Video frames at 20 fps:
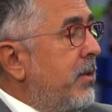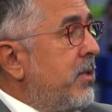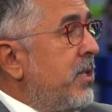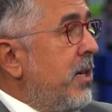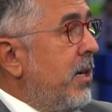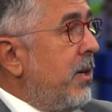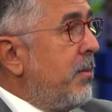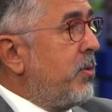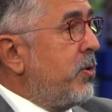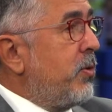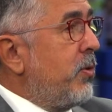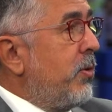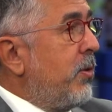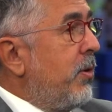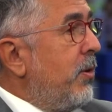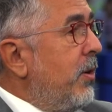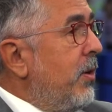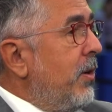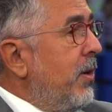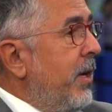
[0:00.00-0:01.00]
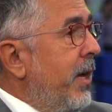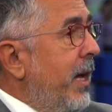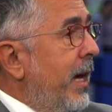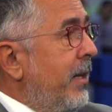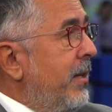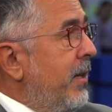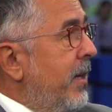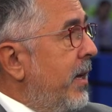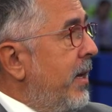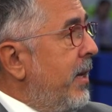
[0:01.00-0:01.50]
Type 2
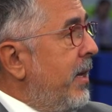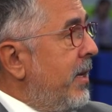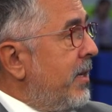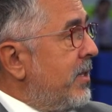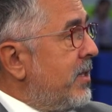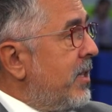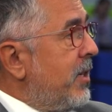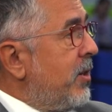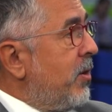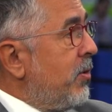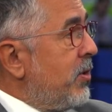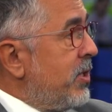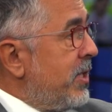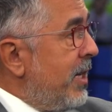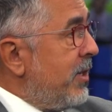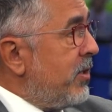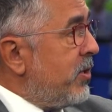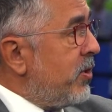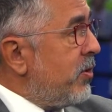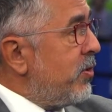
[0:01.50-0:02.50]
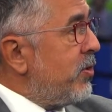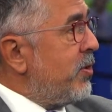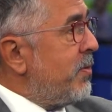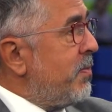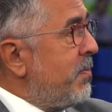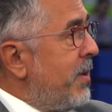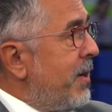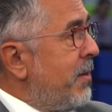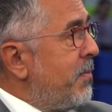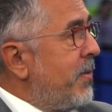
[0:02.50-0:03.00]
ADA is the consensus
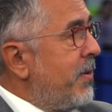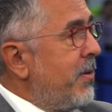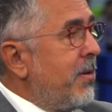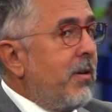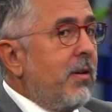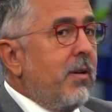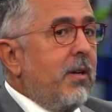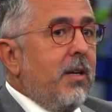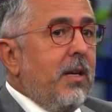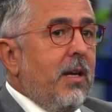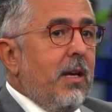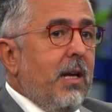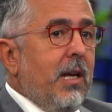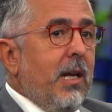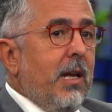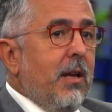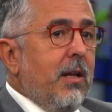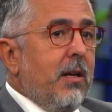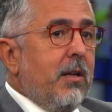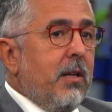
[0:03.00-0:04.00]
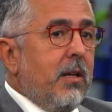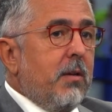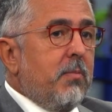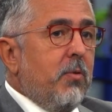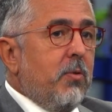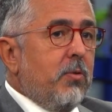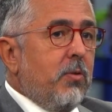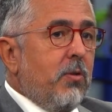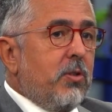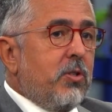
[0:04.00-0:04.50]
paper e-learning
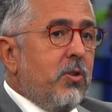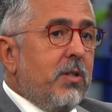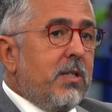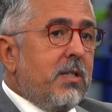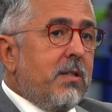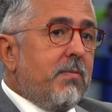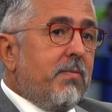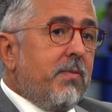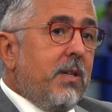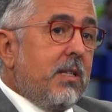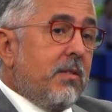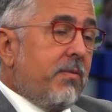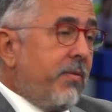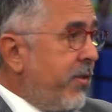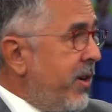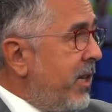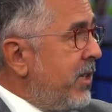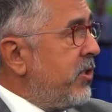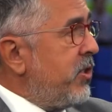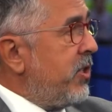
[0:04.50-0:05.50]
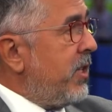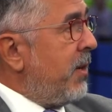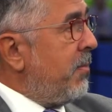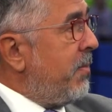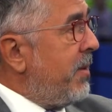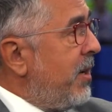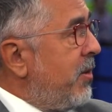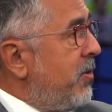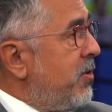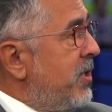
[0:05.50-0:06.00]
module. So it's very interesting
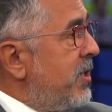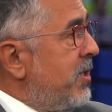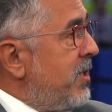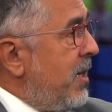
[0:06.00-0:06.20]
because it's